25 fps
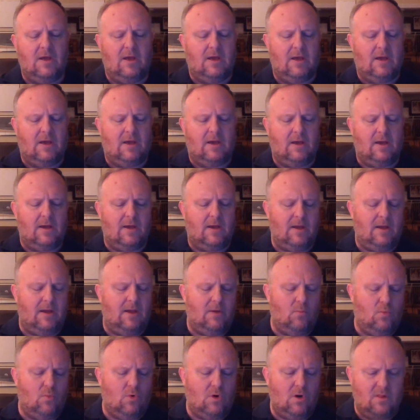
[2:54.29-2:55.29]
And
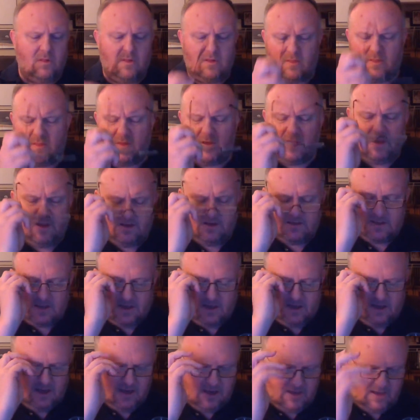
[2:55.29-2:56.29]
one of the things that
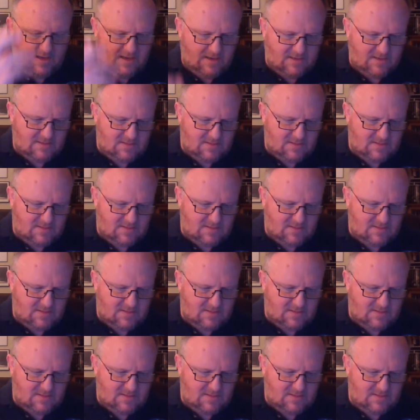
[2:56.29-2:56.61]
he